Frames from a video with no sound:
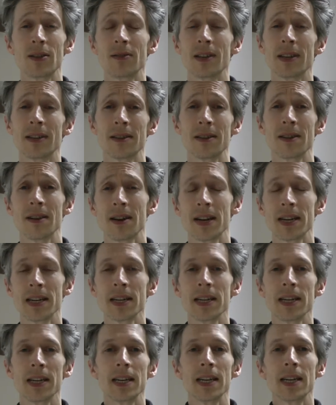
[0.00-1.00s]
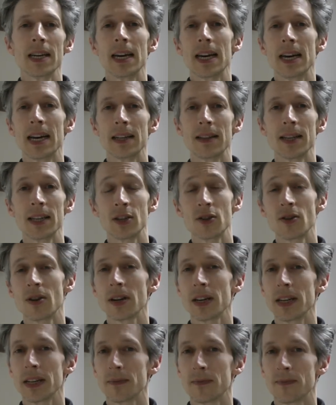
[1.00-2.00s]
2009, and they're
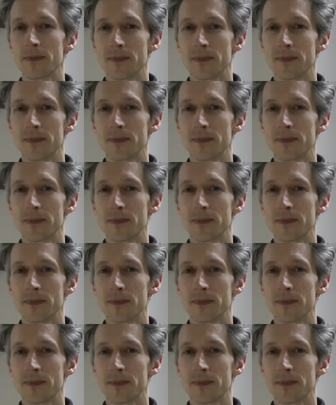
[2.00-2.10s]
struggling.